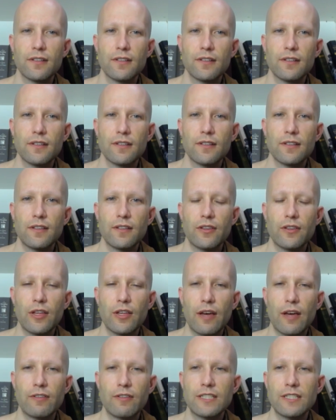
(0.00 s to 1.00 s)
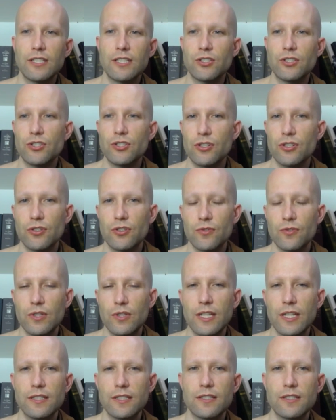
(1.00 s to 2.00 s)
They have a teacher who leads
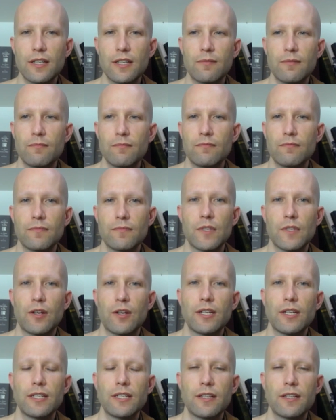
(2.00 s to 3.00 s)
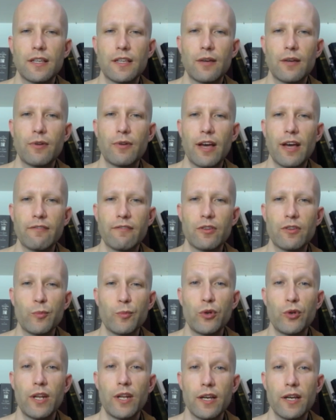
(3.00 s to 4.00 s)
them. You know, ideally, they would have the Buddha
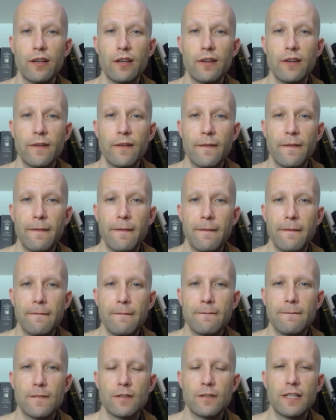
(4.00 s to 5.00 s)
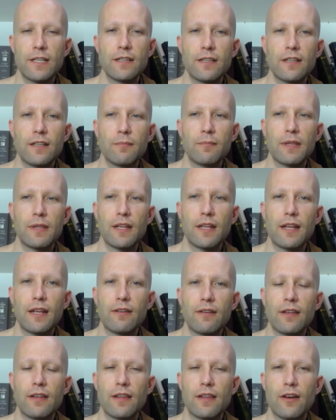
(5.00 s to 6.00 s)
to lead them, and then they
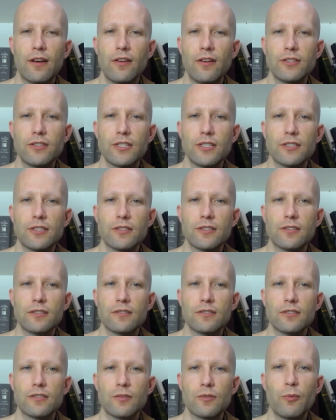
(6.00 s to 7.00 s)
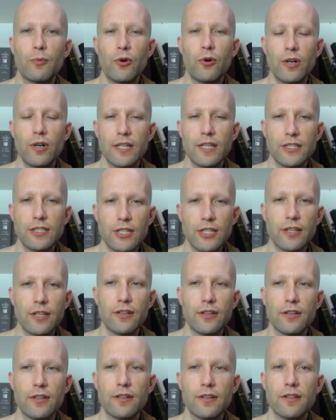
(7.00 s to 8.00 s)
all just support each other
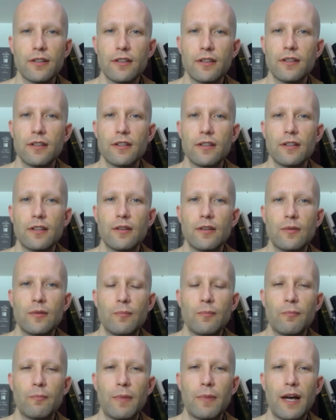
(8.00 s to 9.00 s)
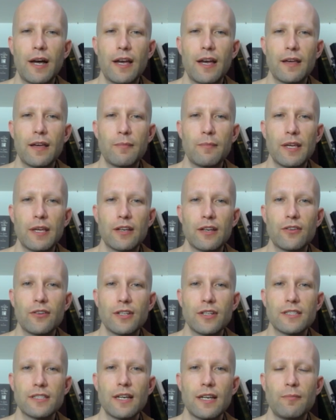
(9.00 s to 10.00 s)
by being a good
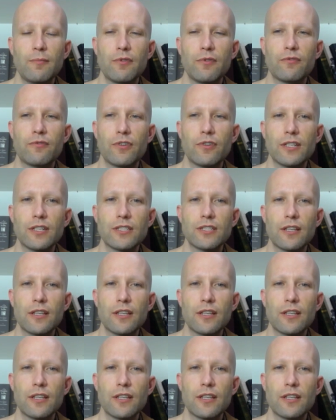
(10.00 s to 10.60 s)
example for each other.